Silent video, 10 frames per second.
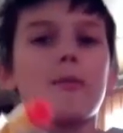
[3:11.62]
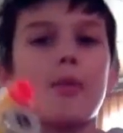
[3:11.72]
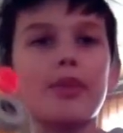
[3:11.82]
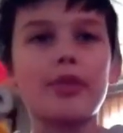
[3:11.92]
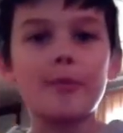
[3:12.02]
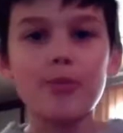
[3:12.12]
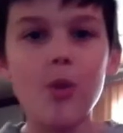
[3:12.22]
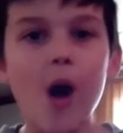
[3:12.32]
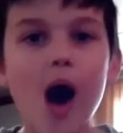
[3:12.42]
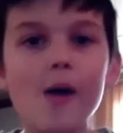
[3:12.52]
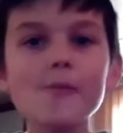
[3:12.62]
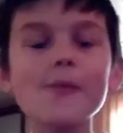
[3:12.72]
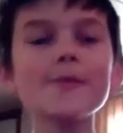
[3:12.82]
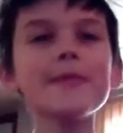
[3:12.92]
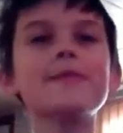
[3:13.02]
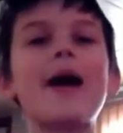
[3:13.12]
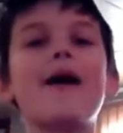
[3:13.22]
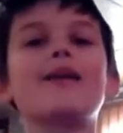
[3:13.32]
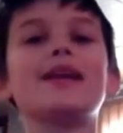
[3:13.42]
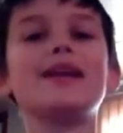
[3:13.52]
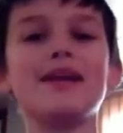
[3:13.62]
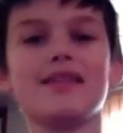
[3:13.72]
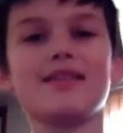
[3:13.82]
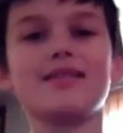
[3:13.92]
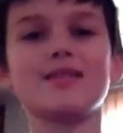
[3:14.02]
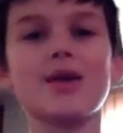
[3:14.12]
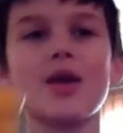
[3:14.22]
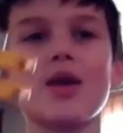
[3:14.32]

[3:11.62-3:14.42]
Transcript: But the problem about it is,